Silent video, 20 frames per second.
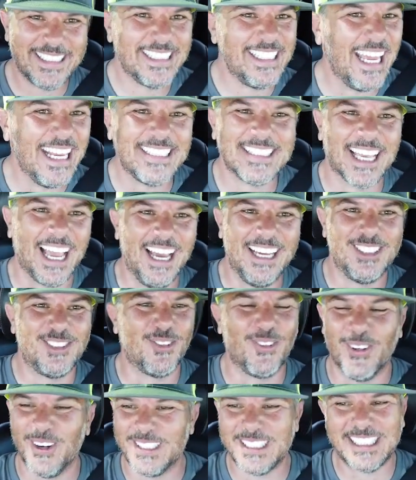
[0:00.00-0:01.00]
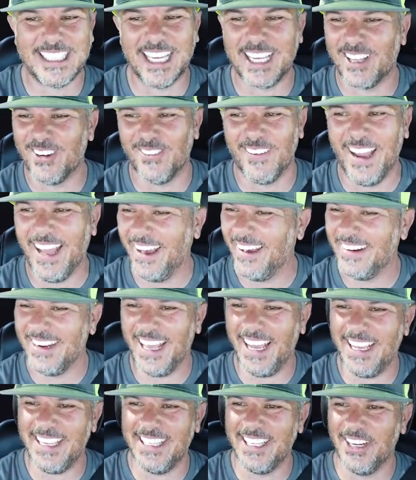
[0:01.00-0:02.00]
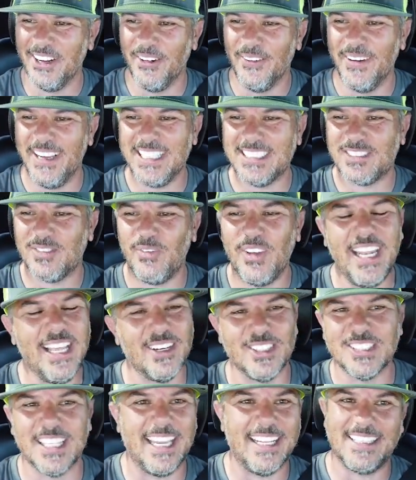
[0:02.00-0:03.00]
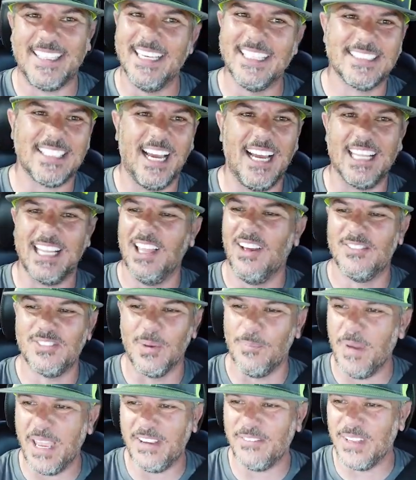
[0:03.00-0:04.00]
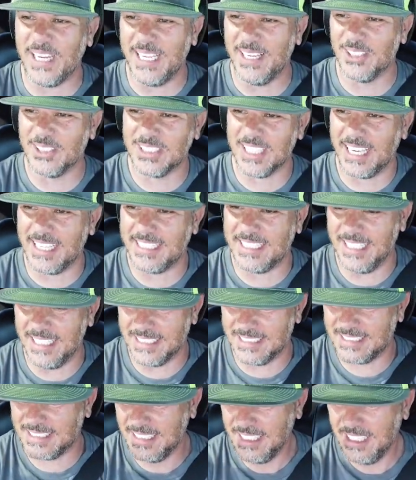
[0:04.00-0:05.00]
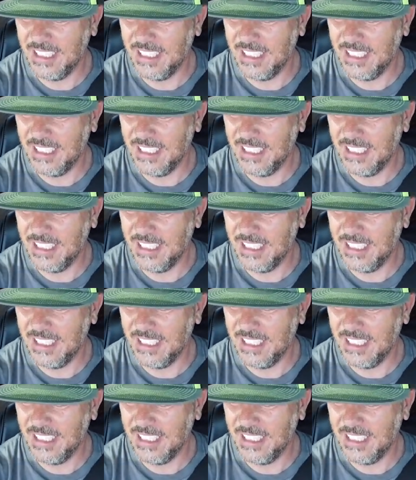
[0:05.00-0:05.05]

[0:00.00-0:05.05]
thanks guys for sticking around. You know, it's videos like this. I love to make videos like this.